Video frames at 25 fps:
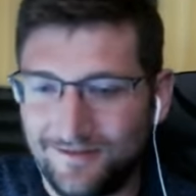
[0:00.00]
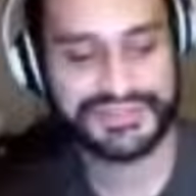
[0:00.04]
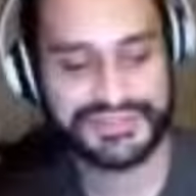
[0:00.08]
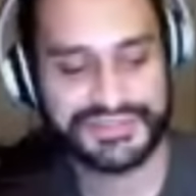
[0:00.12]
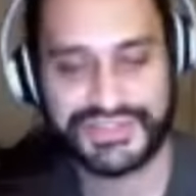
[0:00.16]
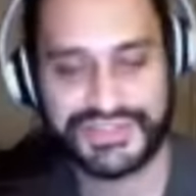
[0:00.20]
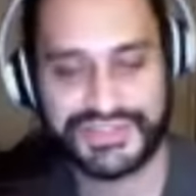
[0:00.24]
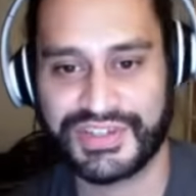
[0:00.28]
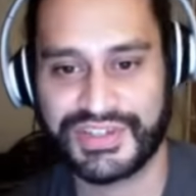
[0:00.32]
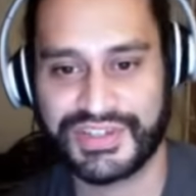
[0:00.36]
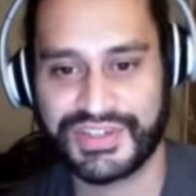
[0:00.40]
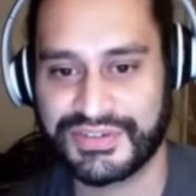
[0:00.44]

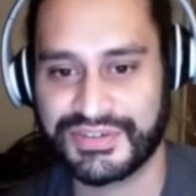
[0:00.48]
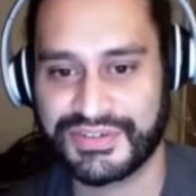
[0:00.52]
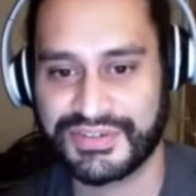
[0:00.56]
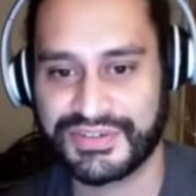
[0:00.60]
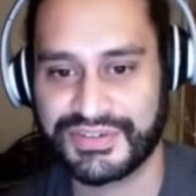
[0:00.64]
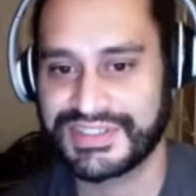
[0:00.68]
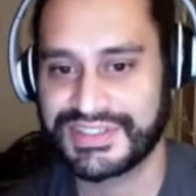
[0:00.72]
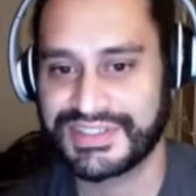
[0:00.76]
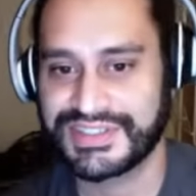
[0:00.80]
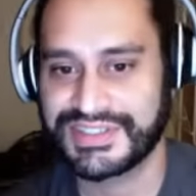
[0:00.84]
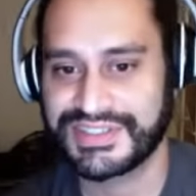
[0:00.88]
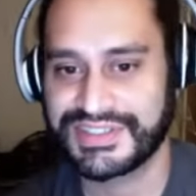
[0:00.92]
So,
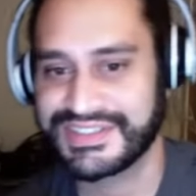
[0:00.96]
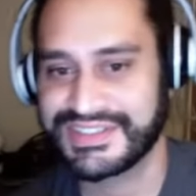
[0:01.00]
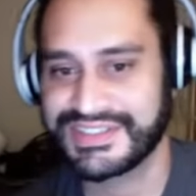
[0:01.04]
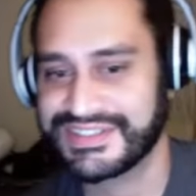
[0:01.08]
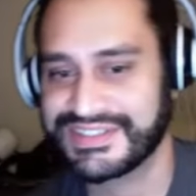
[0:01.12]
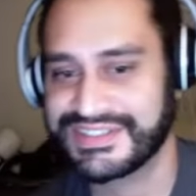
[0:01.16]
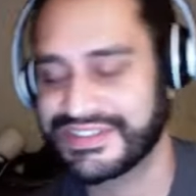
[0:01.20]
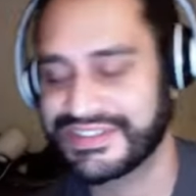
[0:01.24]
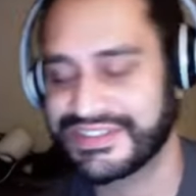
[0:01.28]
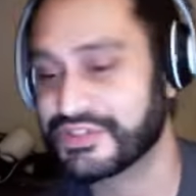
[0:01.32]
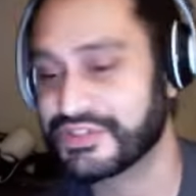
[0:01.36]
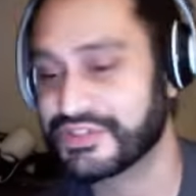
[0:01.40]

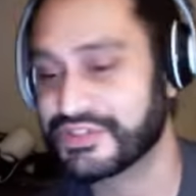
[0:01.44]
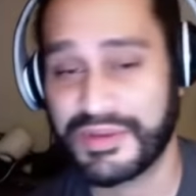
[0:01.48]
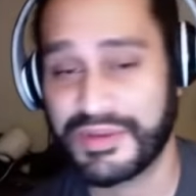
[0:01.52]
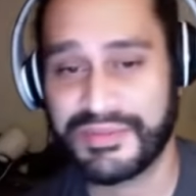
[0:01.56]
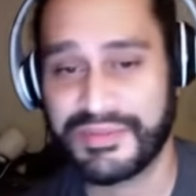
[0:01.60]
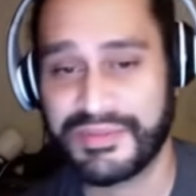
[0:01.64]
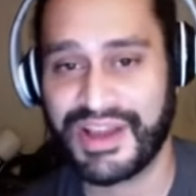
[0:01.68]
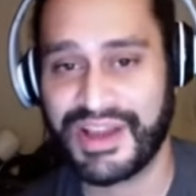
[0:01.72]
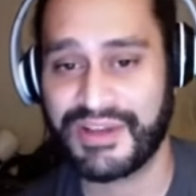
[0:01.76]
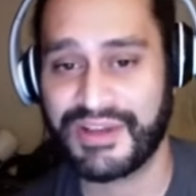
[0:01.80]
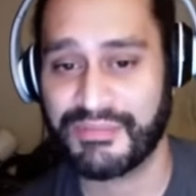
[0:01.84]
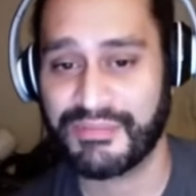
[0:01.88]
this will
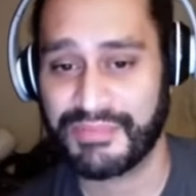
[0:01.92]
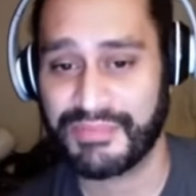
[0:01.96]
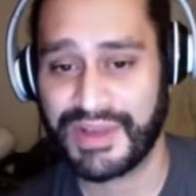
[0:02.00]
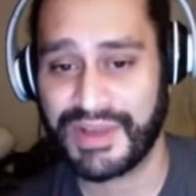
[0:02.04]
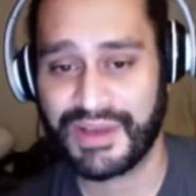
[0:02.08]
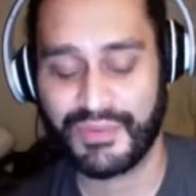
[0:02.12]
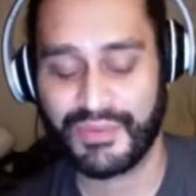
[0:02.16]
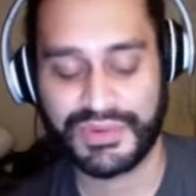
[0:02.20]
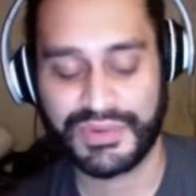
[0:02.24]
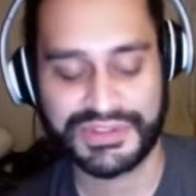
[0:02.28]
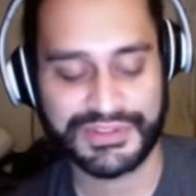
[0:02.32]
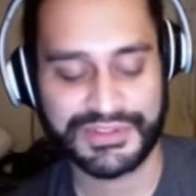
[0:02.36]
be my
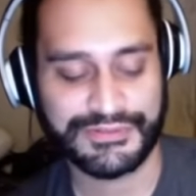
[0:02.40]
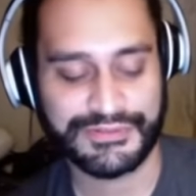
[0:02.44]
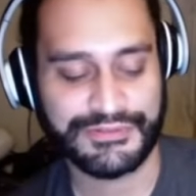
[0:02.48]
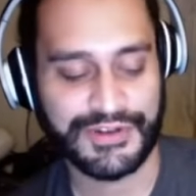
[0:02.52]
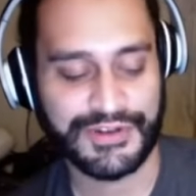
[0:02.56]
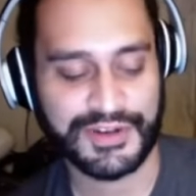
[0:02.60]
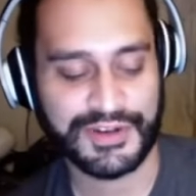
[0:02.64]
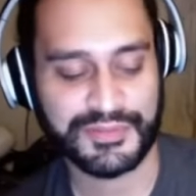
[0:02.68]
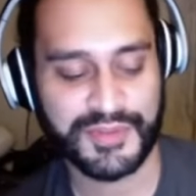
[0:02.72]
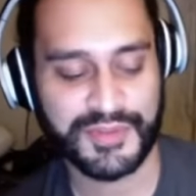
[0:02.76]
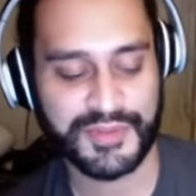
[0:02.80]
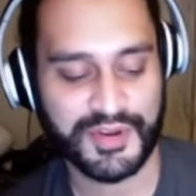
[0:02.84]
my what the
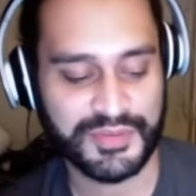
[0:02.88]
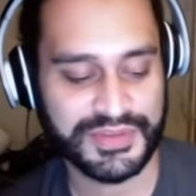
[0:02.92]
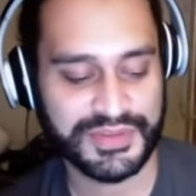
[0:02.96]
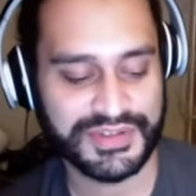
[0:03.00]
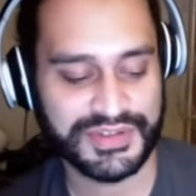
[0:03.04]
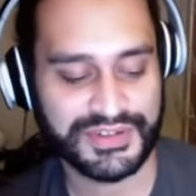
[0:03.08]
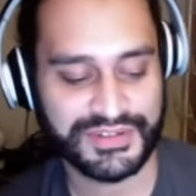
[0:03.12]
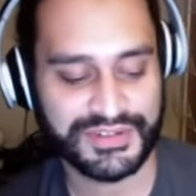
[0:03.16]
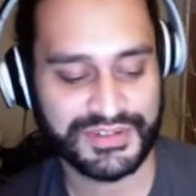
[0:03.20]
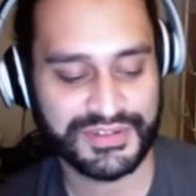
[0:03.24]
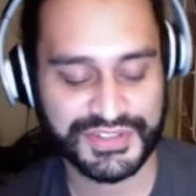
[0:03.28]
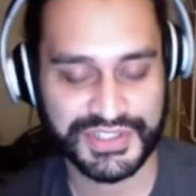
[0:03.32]
fuck
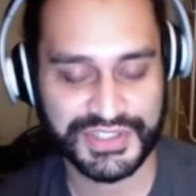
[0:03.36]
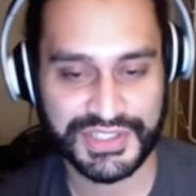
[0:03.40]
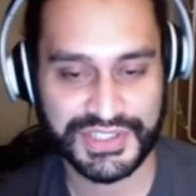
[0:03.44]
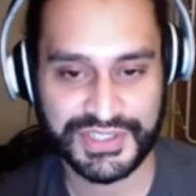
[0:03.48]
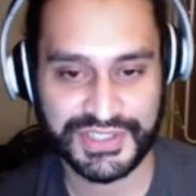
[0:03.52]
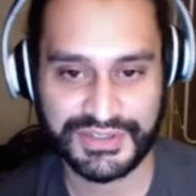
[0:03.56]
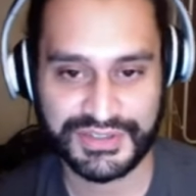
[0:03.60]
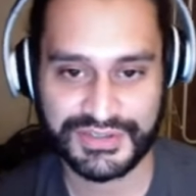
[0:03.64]
moment also.